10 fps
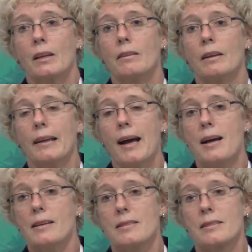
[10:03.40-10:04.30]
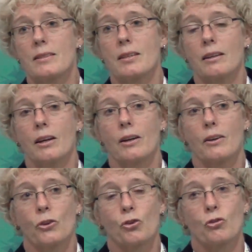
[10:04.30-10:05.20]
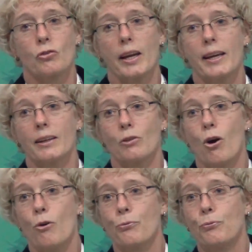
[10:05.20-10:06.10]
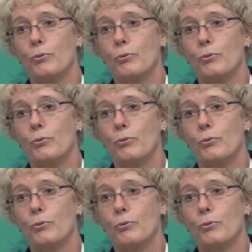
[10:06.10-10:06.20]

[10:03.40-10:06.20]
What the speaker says: the last state of